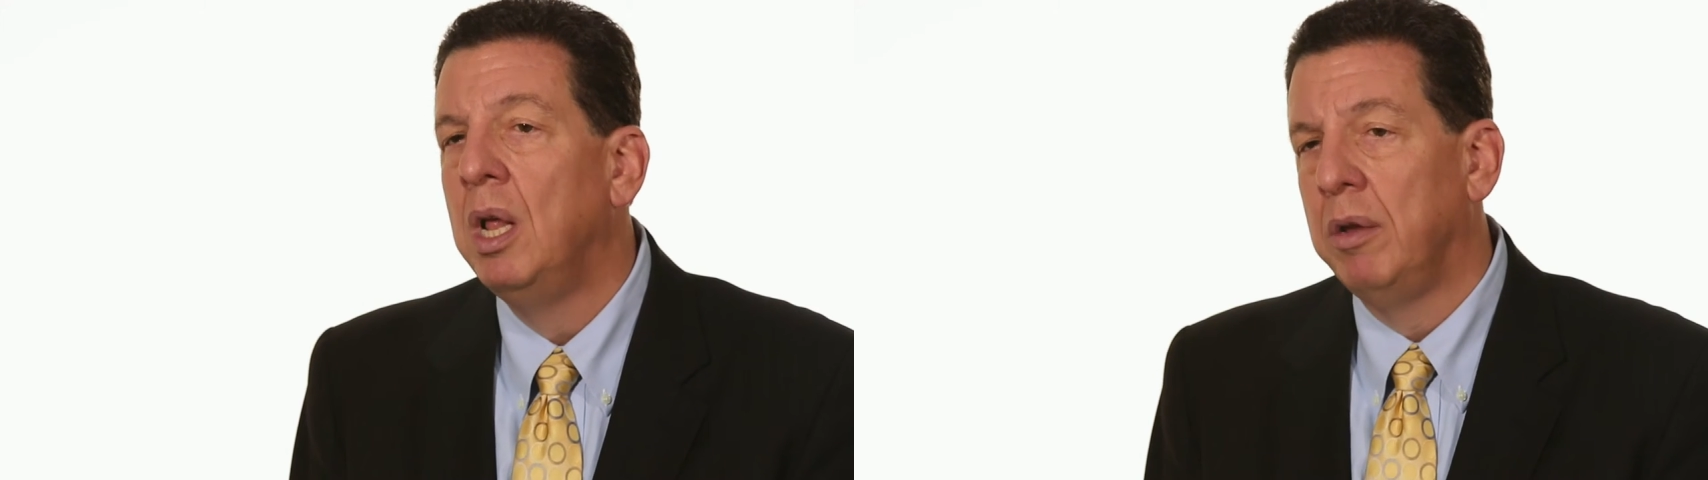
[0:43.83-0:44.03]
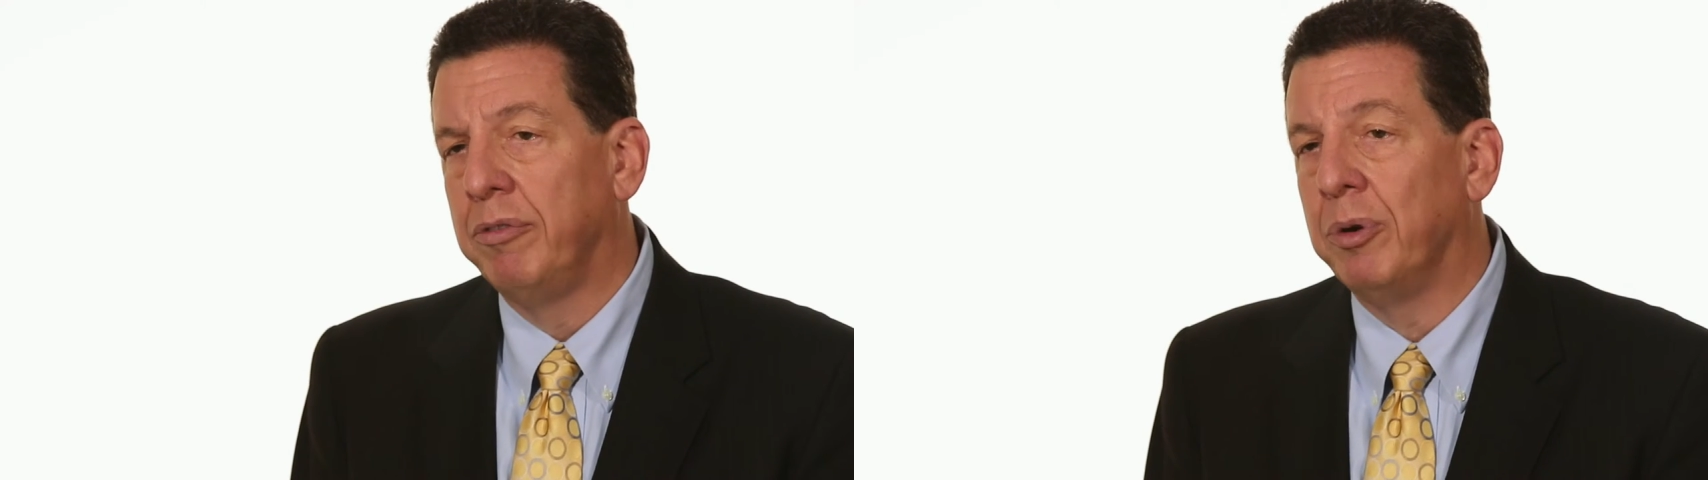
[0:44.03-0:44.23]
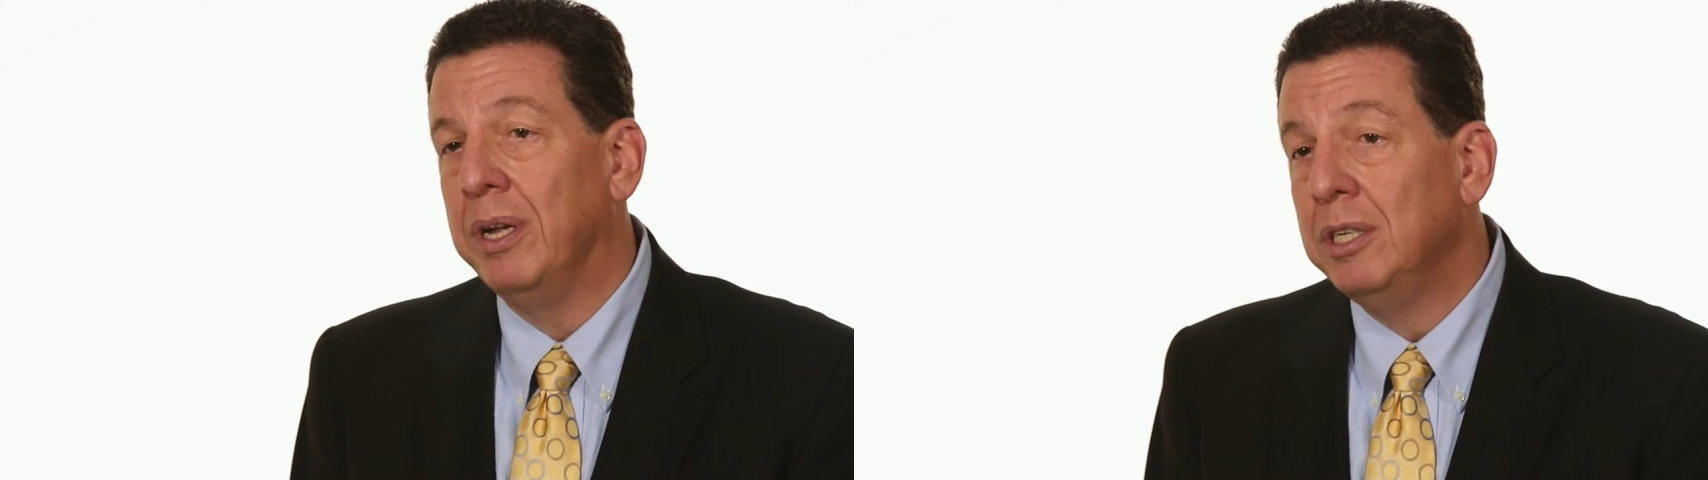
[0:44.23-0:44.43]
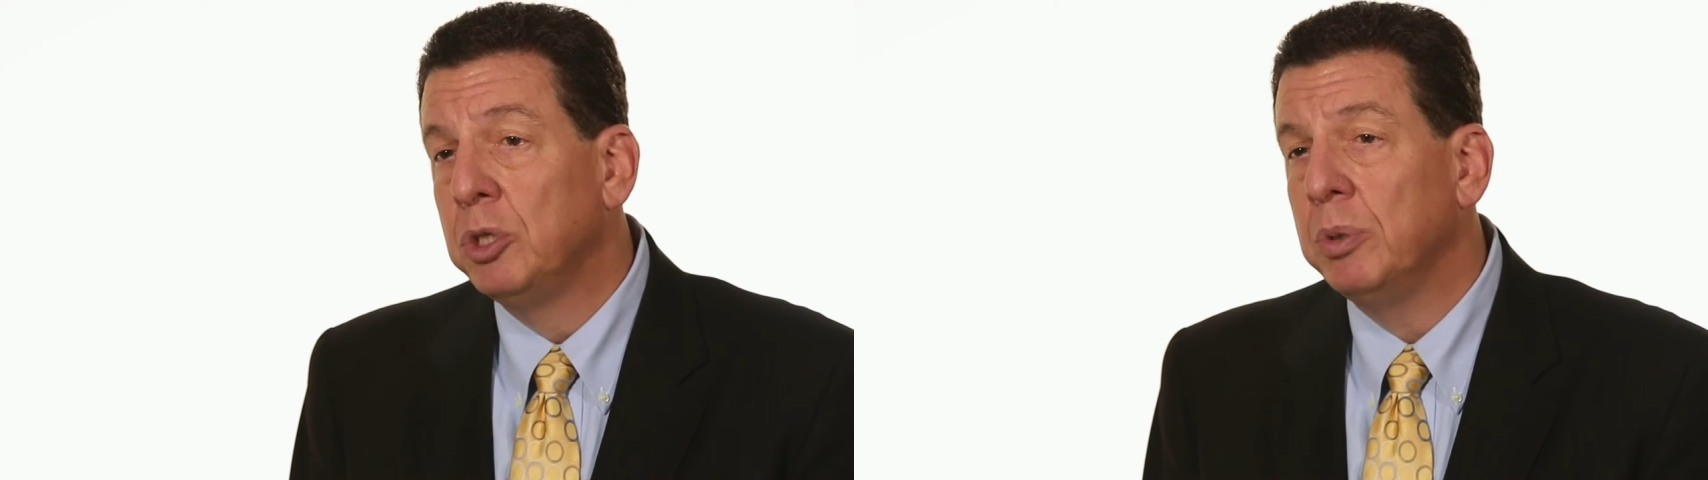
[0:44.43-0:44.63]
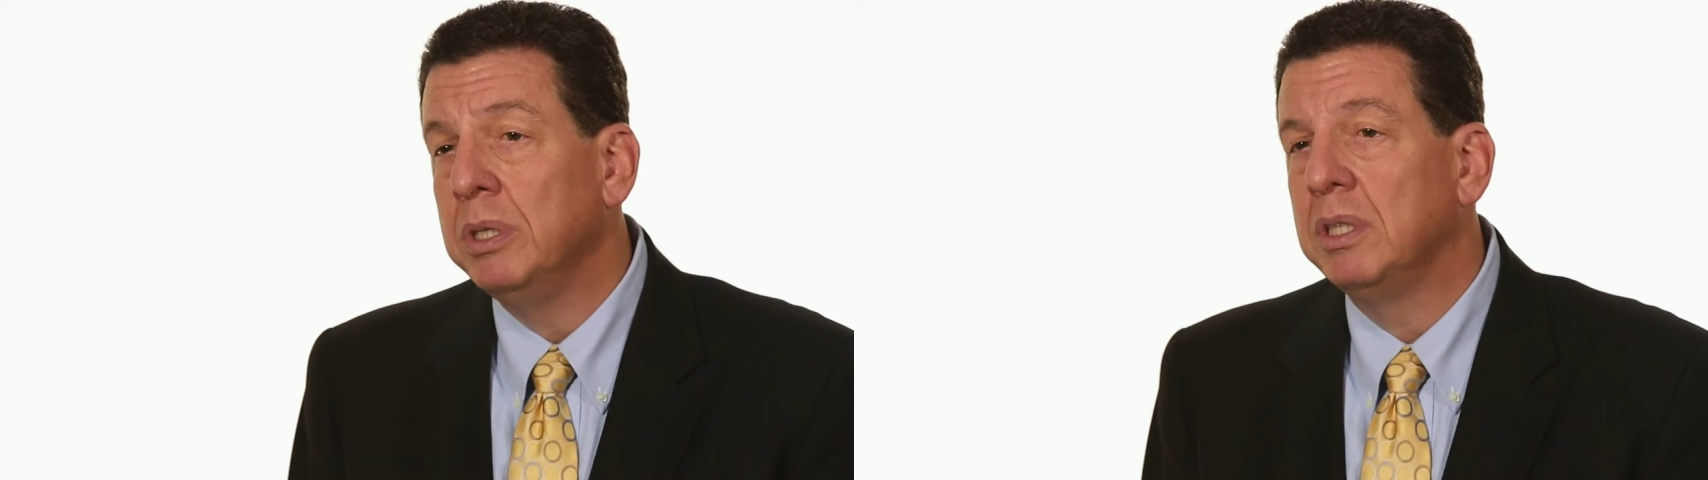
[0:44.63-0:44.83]
for
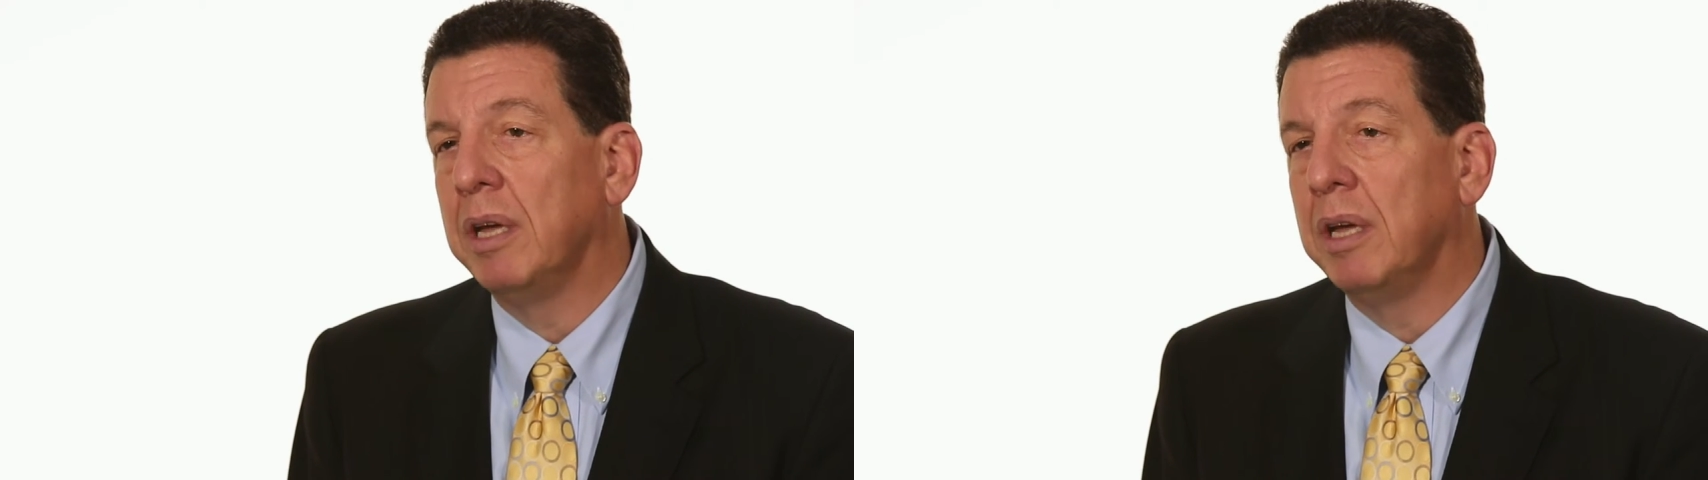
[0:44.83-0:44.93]
injuries